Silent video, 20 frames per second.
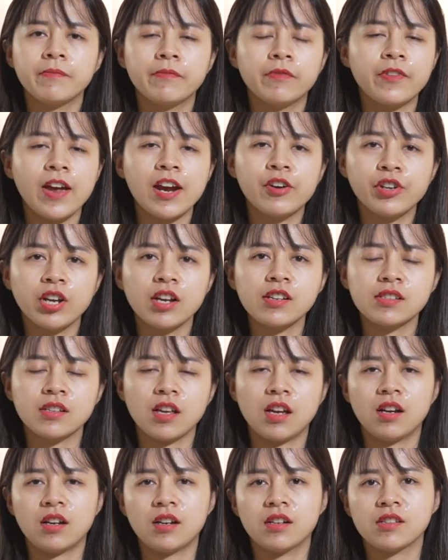various
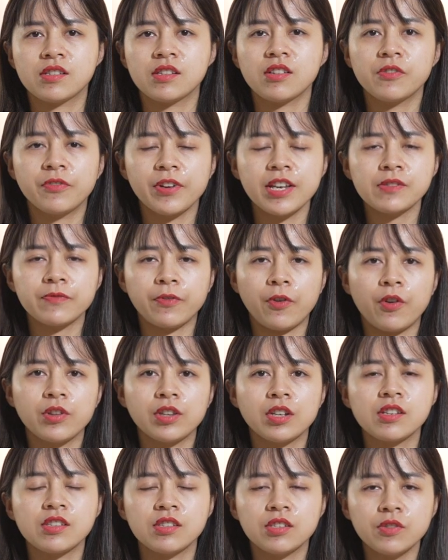service
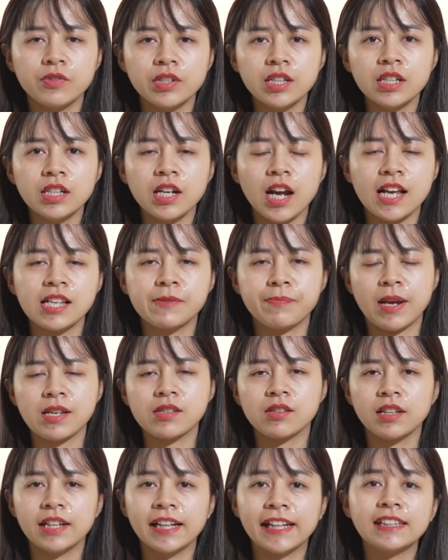for the student,
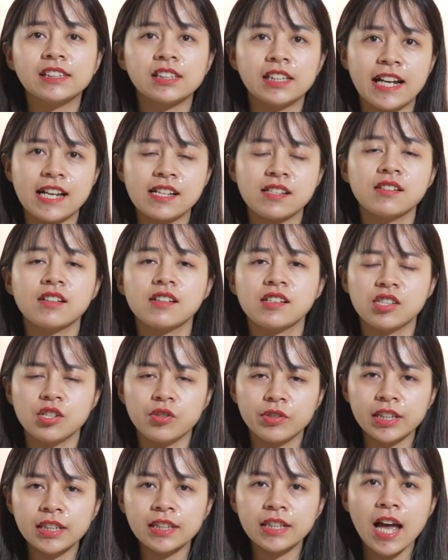especially international
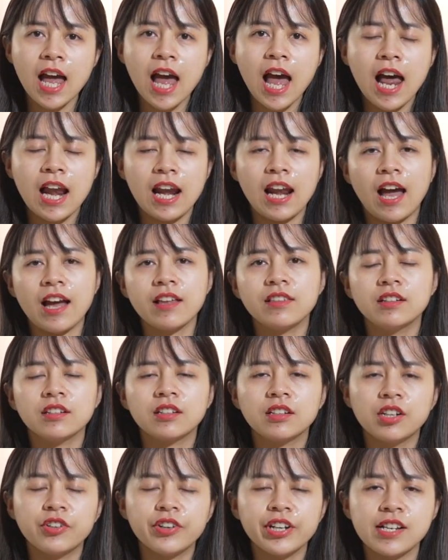students, like
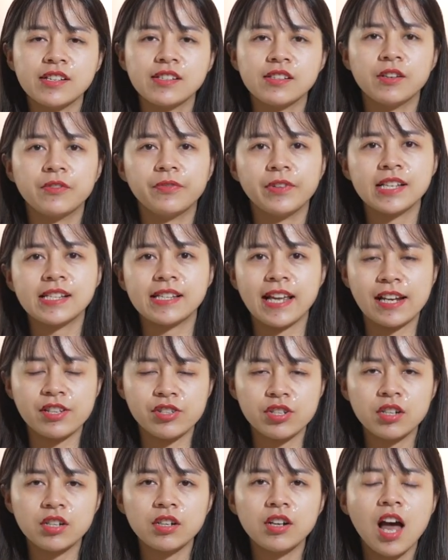the Career Service
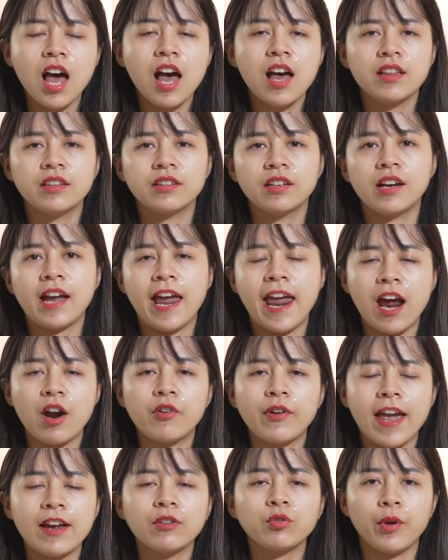Center, the
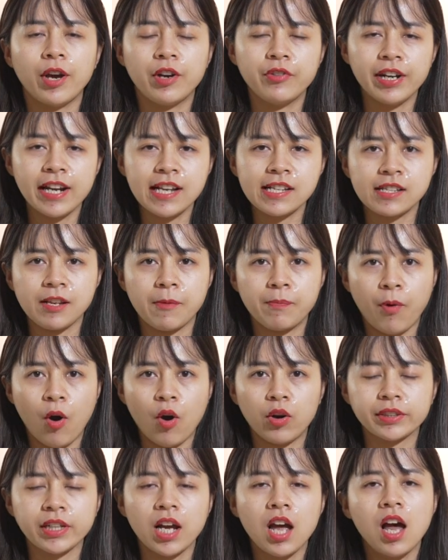health and wellness
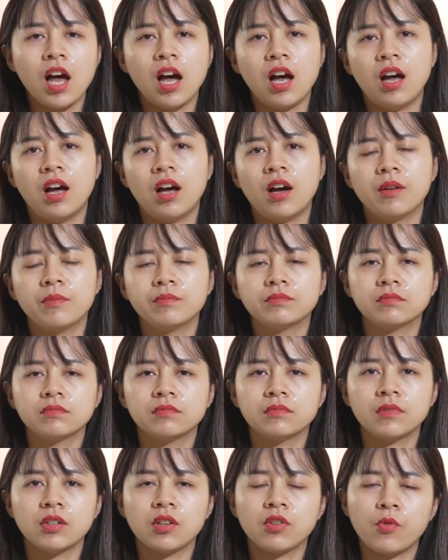support.
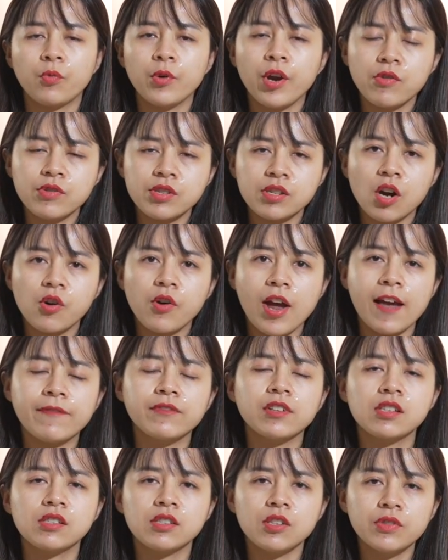We also
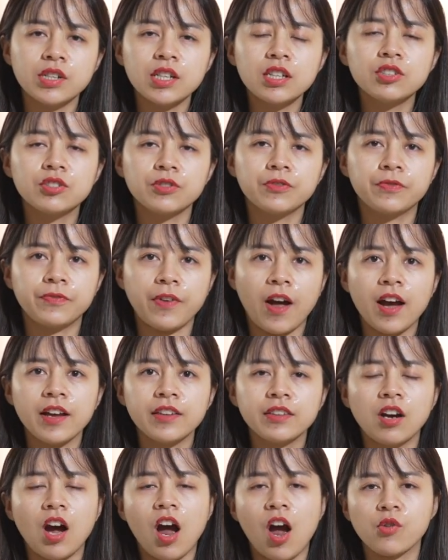have the student to
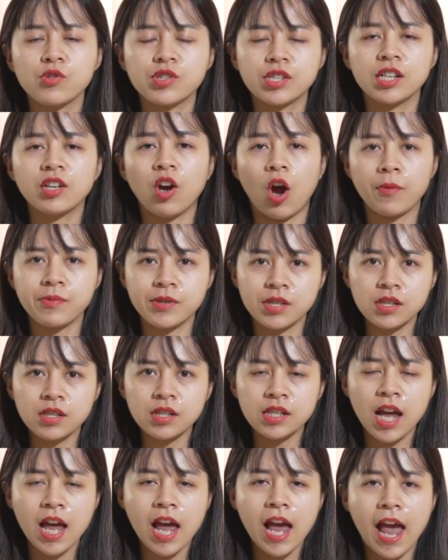find the housing
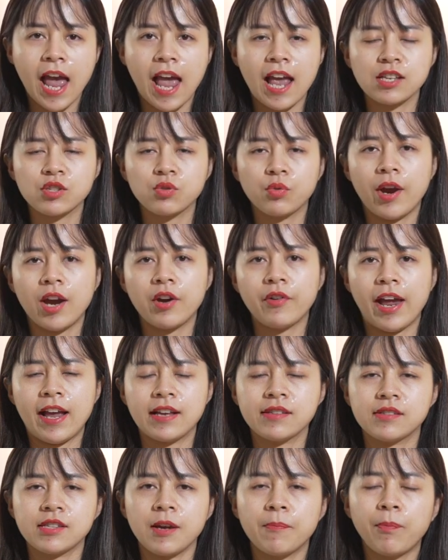option as well
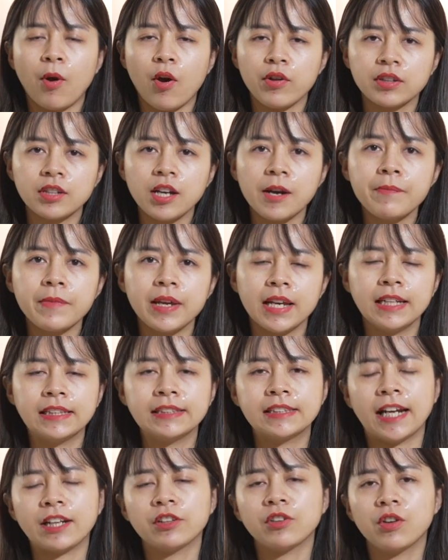as support them
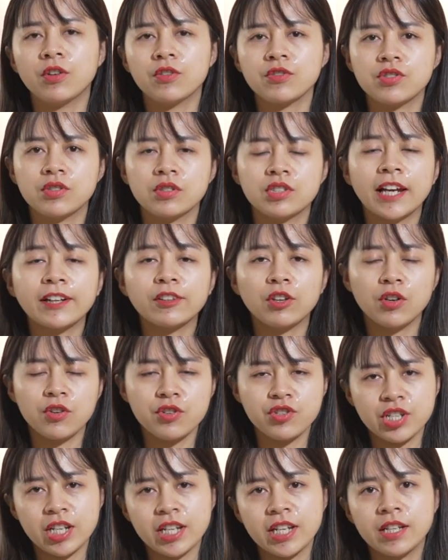in
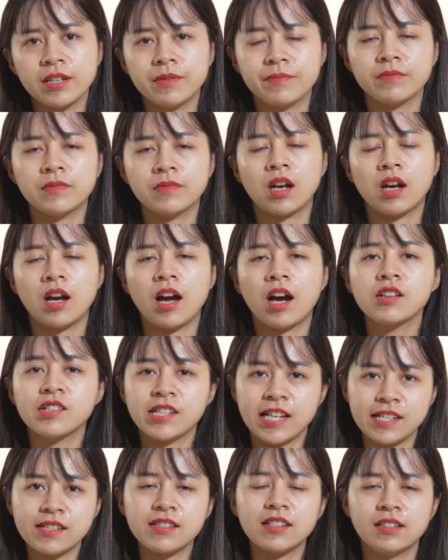technology
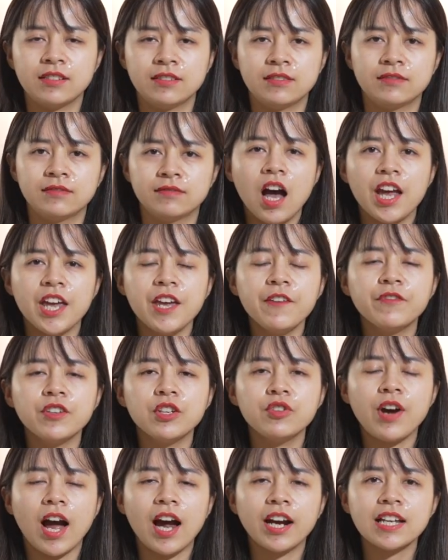assistance. If
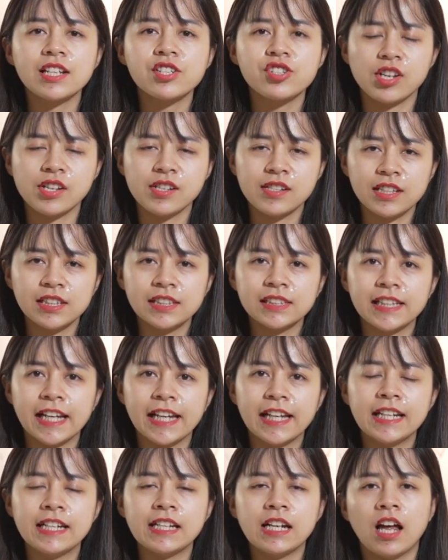you are interested
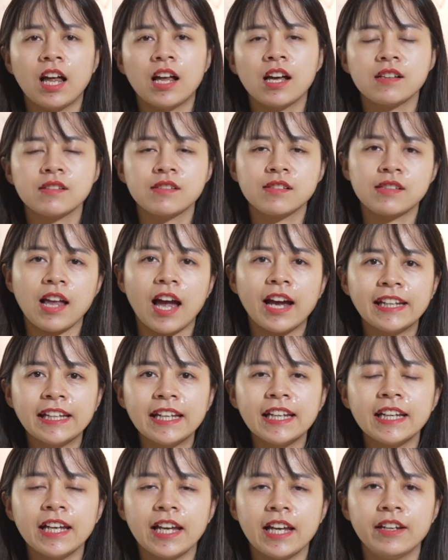in
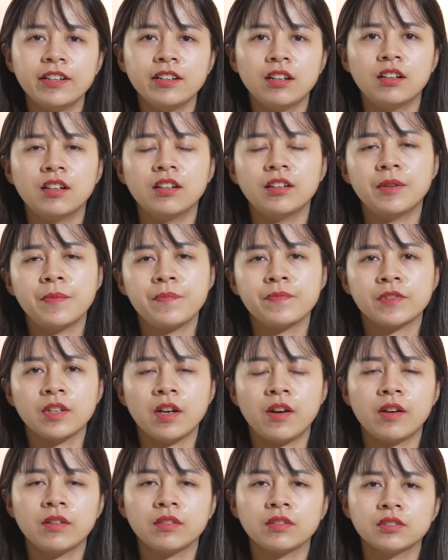studying in
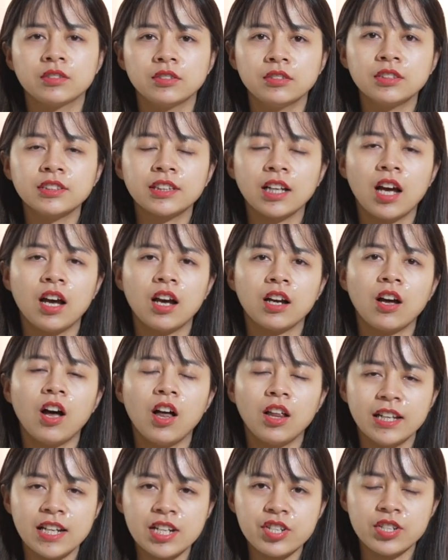a good
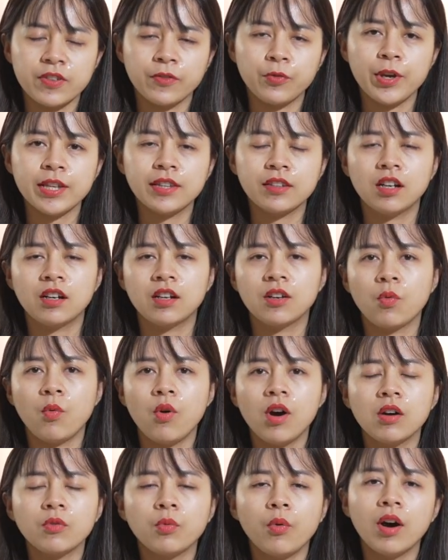college with a
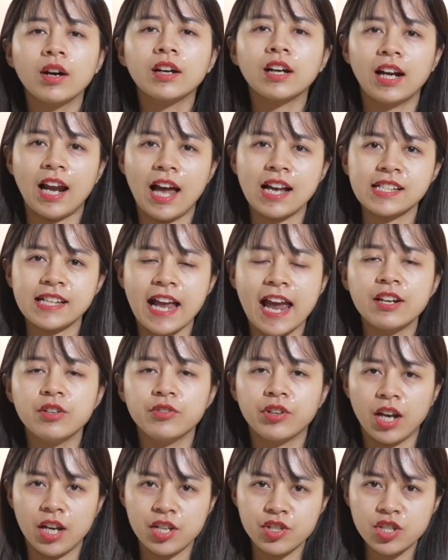world-class
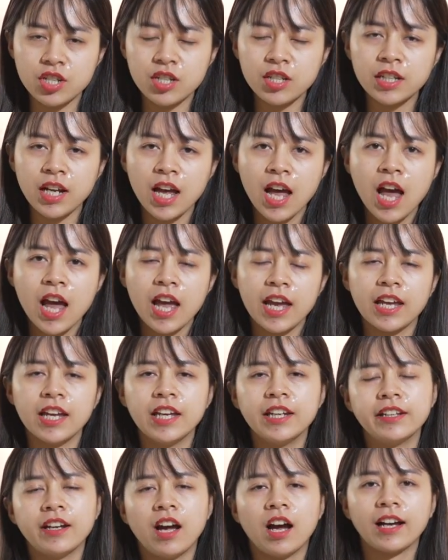education
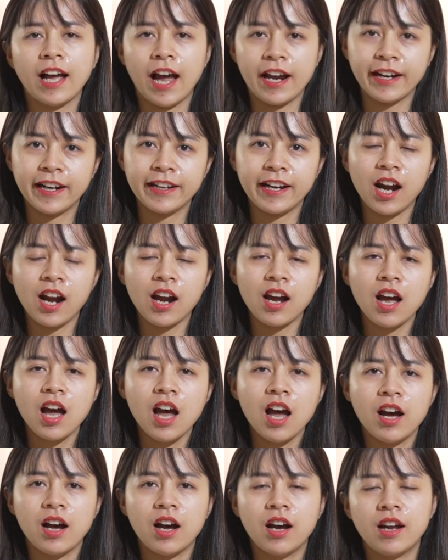in Canada,
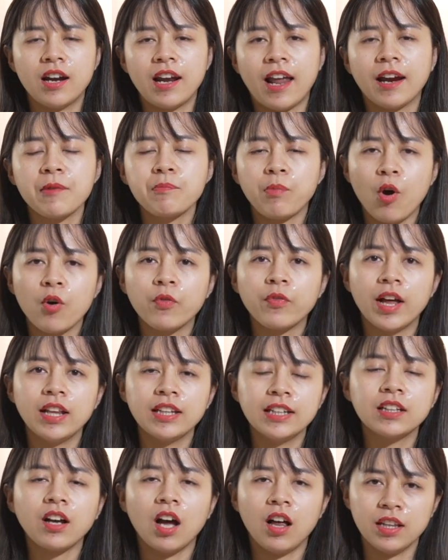like Bow
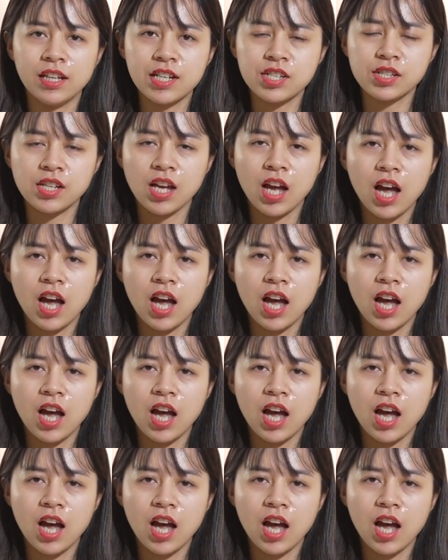Valley College,